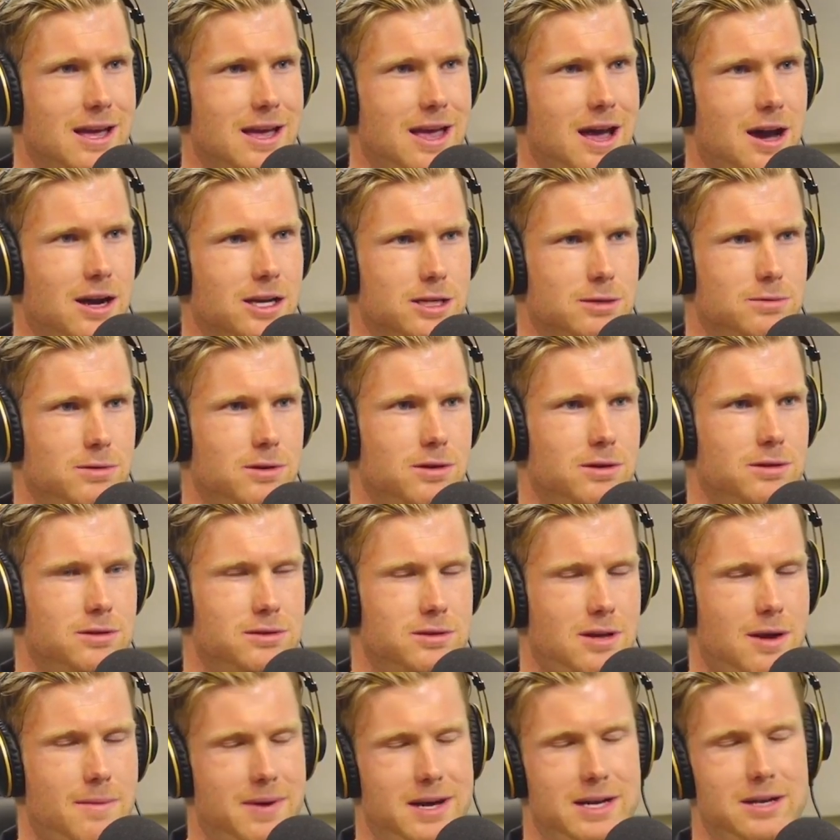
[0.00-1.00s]
I suppose,
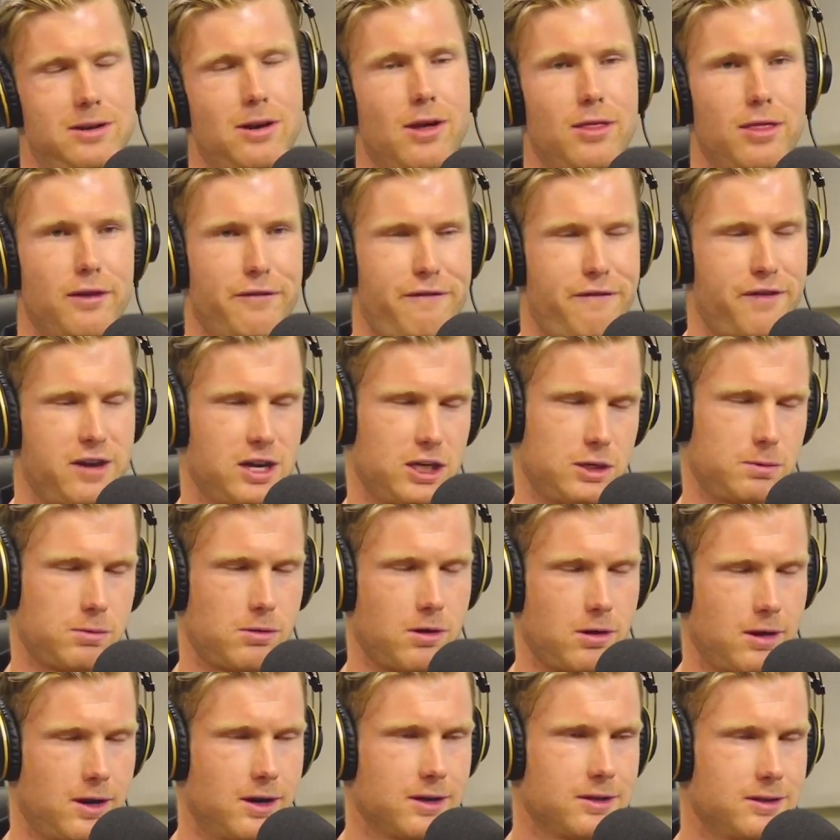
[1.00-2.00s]
I mean, not the finished
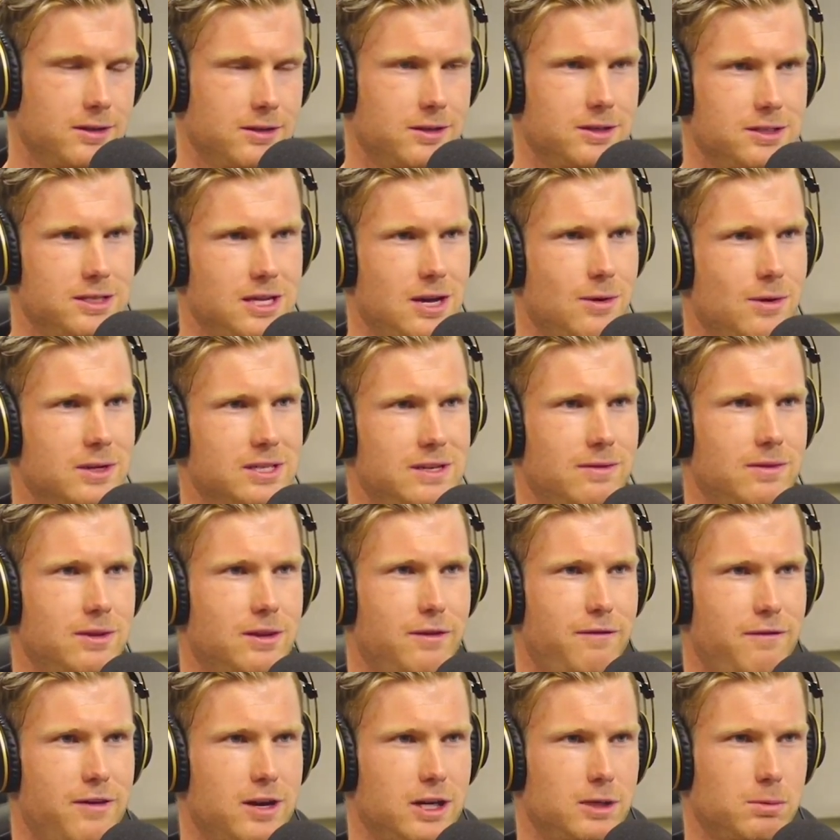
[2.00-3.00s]
product because no one's ever the
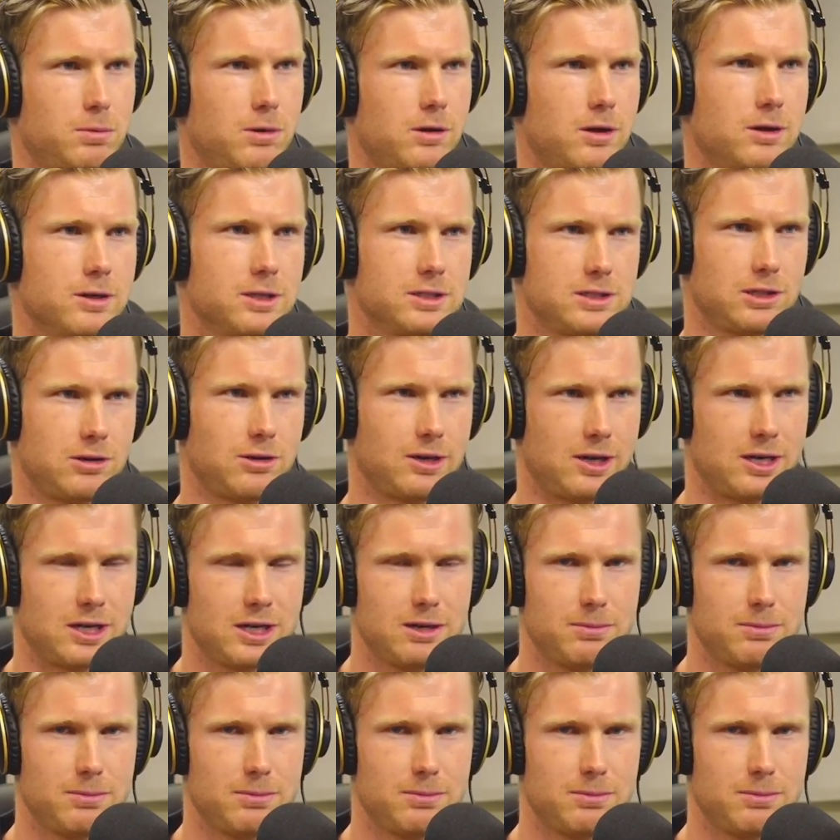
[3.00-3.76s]
finished product as a cricketer,